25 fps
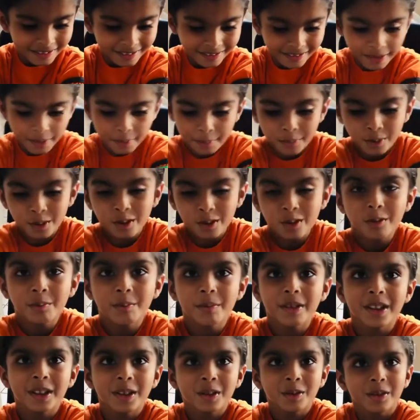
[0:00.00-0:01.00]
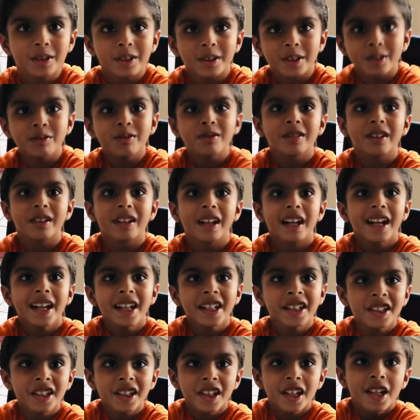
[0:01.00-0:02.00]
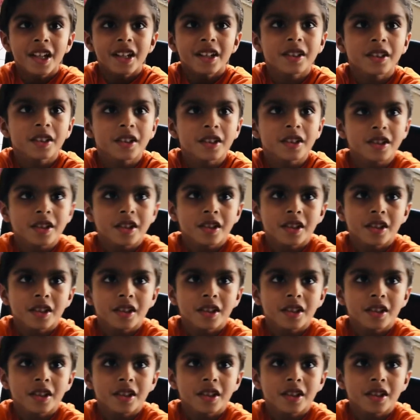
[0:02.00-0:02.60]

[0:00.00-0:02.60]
They moved me to a new class to